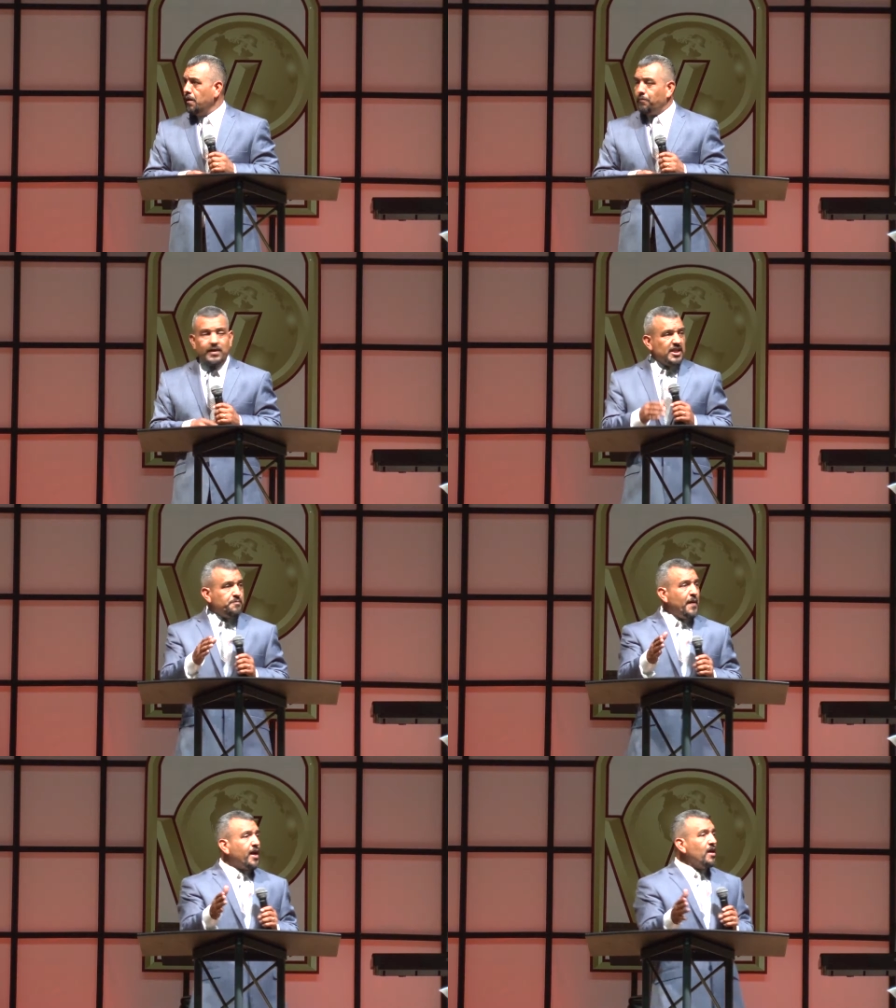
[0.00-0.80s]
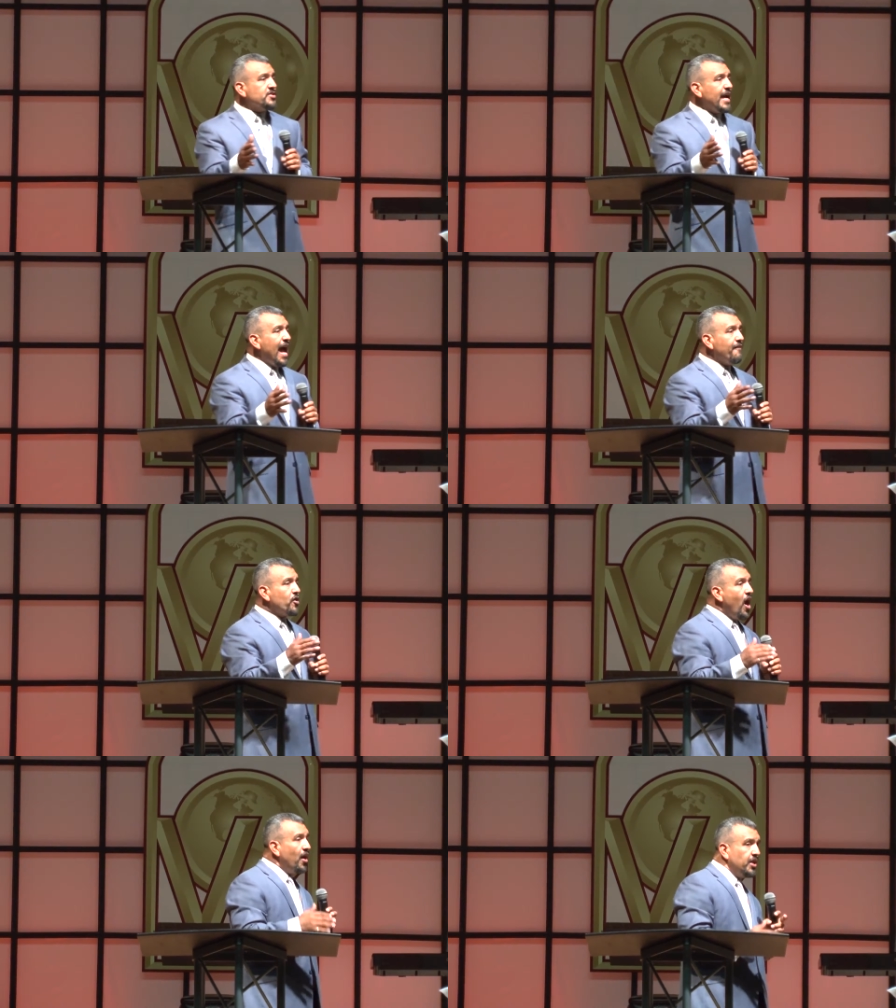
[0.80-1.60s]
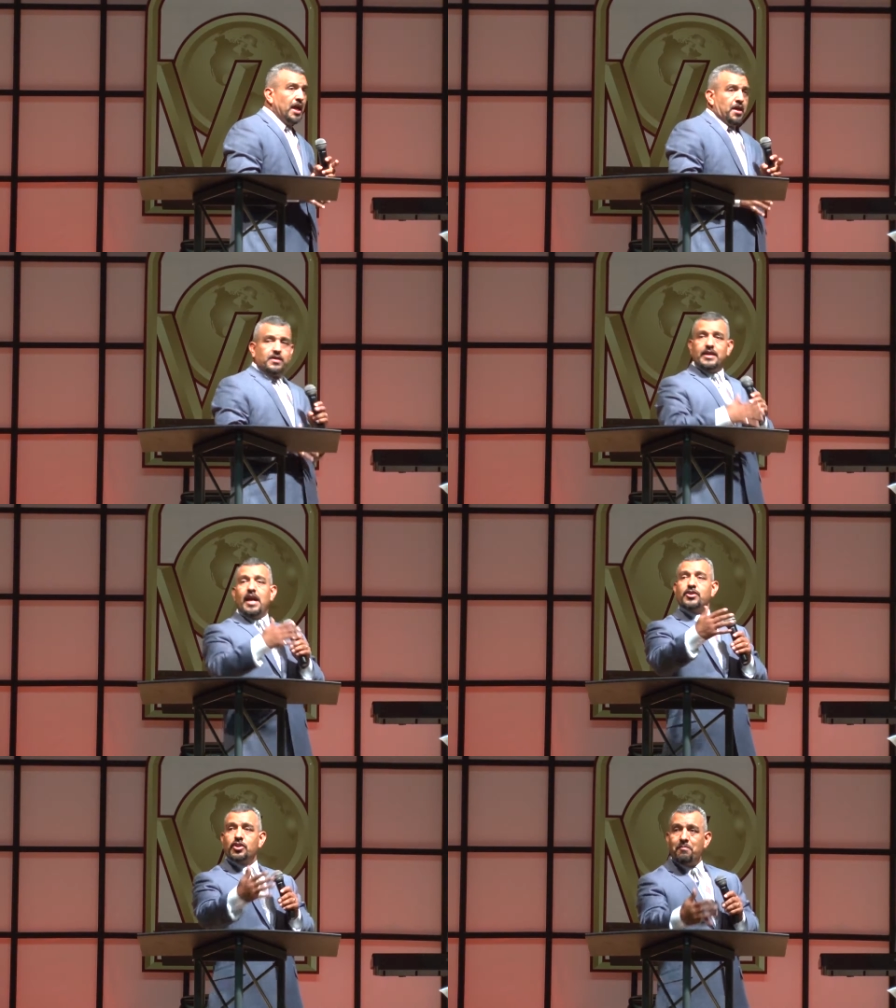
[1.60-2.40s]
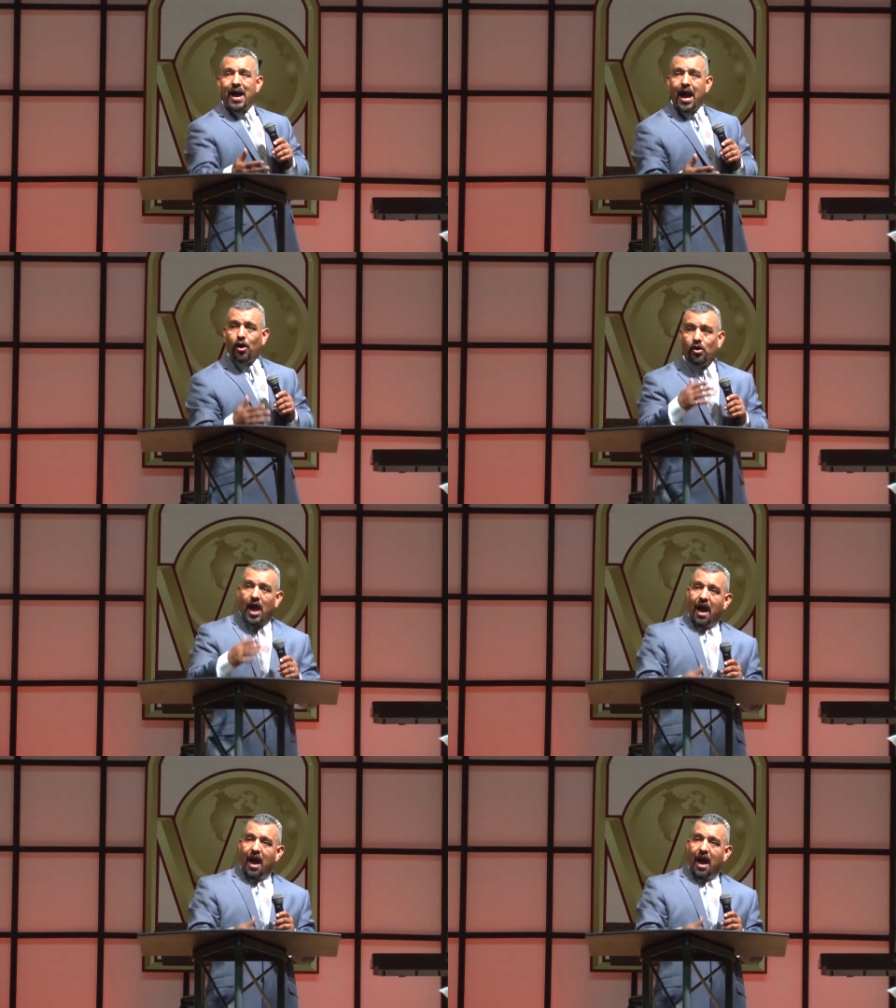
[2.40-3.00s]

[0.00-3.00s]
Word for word: But just because they have gone the extra mile,